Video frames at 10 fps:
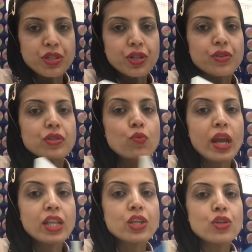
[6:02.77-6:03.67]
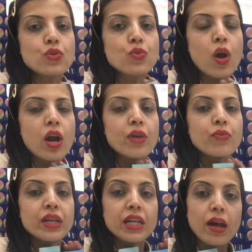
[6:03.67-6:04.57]
and girls, when you are
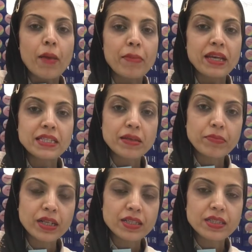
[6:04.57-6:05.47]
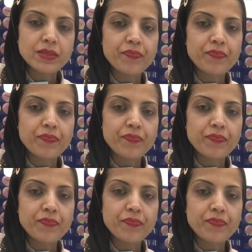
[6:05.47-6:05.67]
reading amazing books,